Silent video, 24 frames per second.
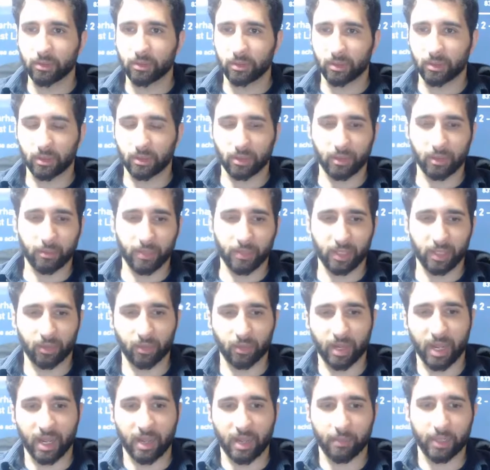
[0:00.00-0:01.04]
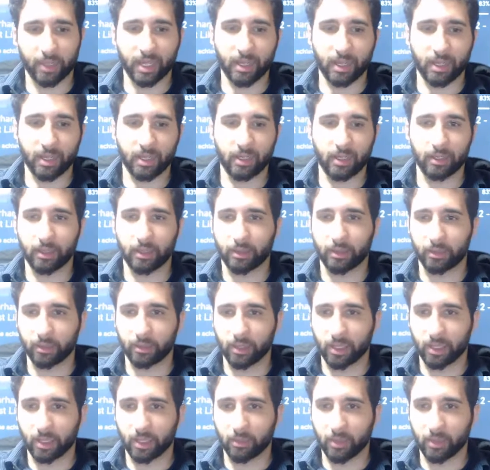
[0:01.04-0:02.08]
So let me grab another
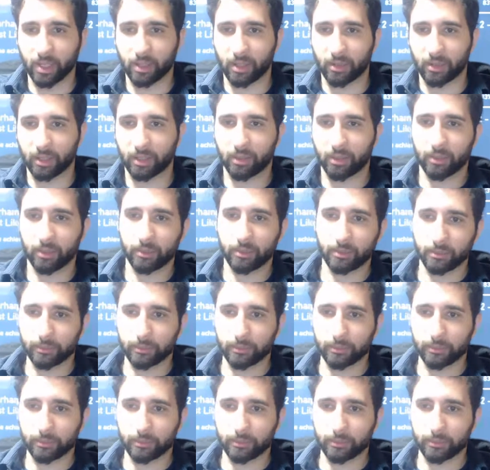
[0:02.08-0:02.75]
email here.